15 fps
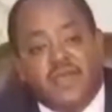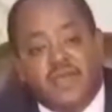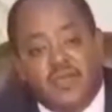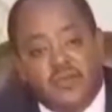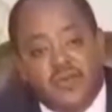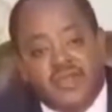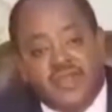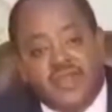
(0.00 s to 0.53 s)

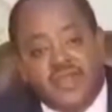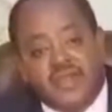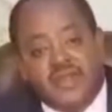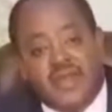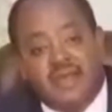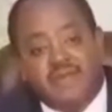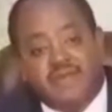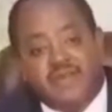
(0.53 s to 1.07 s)
unity in
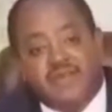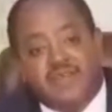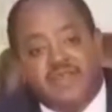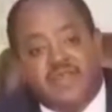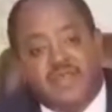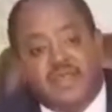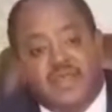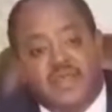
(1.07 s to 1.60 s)

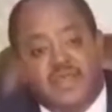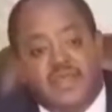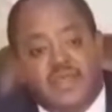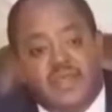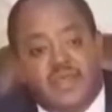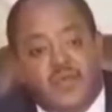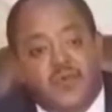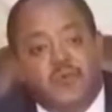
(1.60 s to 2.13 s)
diversity,
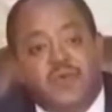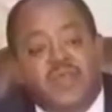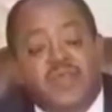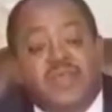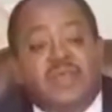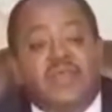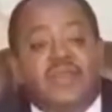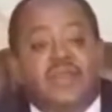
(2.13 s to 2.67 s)
human
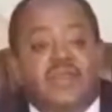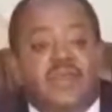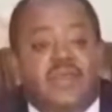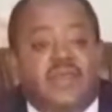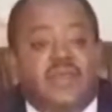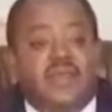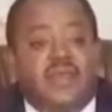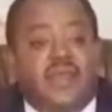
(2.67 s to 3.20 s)

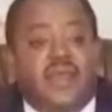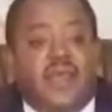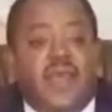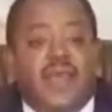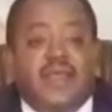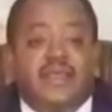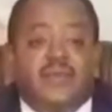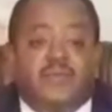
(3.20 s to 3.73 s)
dignity,
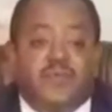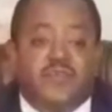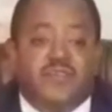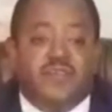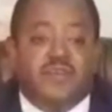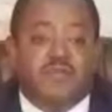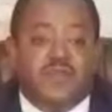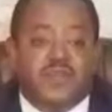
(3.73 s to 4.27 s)
and the
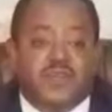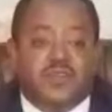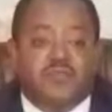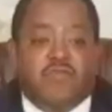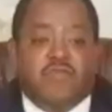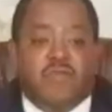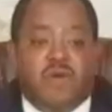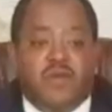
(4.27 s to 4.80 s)
preservation of
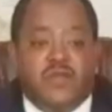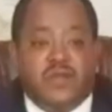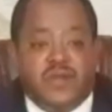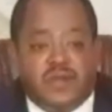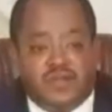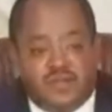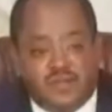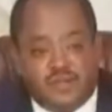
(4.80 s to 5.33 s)
Mother
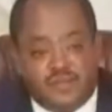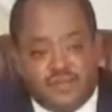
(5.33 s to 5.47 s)
Earth.